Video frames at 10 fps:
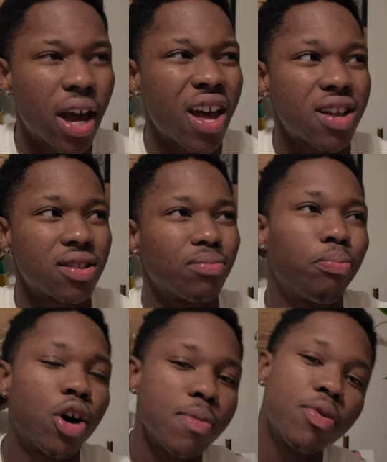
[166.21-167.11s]
And
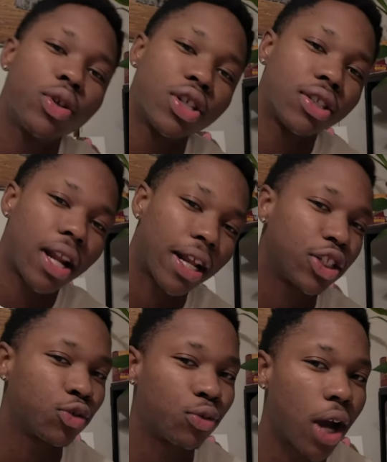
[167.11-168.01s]
part of me wishes that I
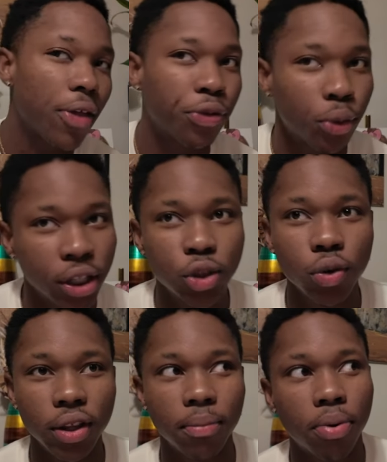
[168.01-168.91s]
just got thrown
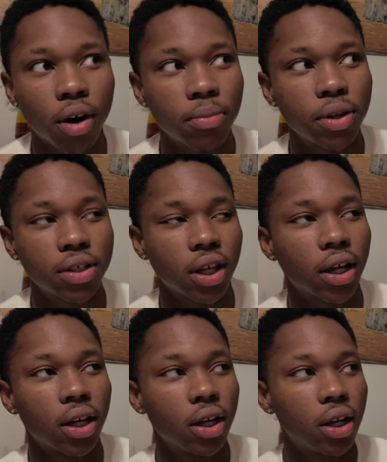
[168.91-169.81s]
into it, and part of me is
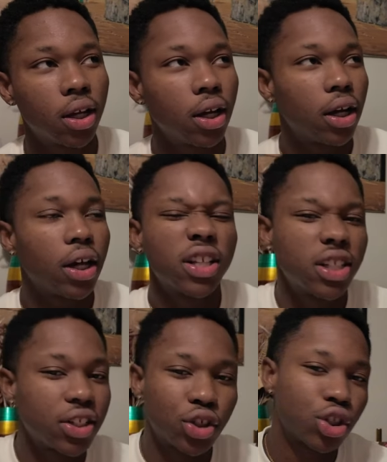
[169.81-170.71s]
like,
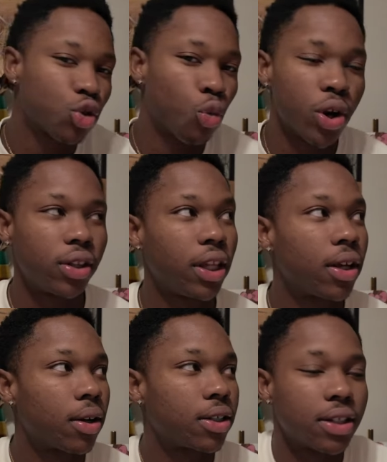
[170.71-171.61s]
it's just a weird
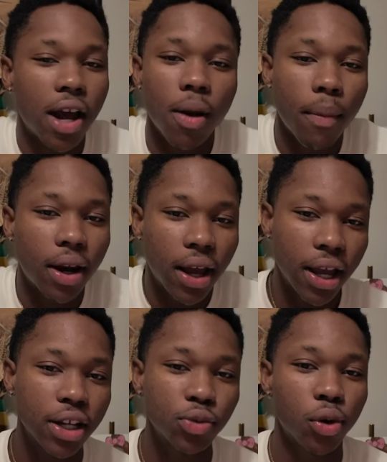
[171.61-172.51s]
thing because now I'm at an
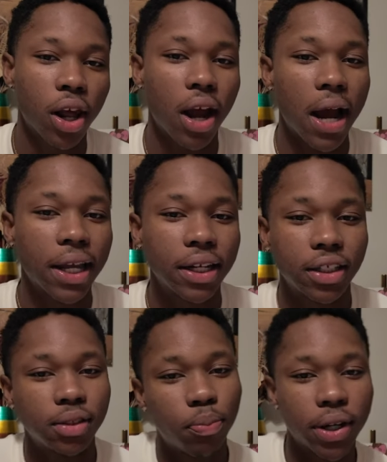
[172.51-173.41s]
age where like I can
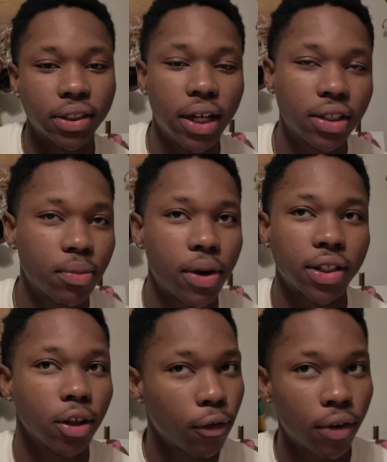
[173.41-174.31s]
express that to
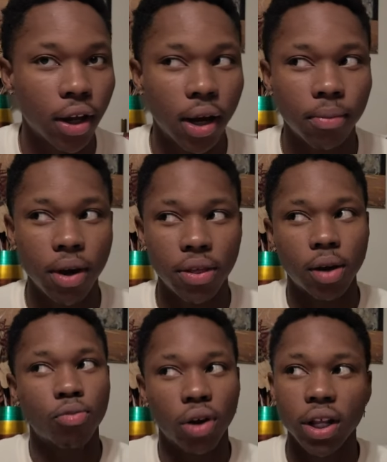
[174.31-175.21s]
myself, and like I think
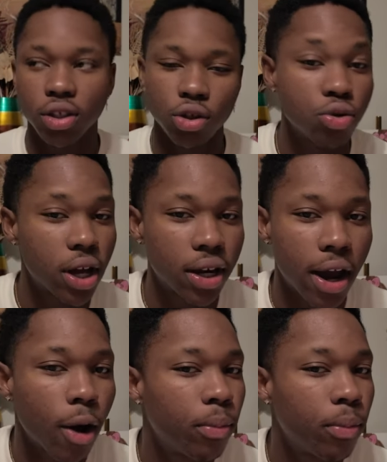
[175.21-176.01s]
I'm ready to do that now.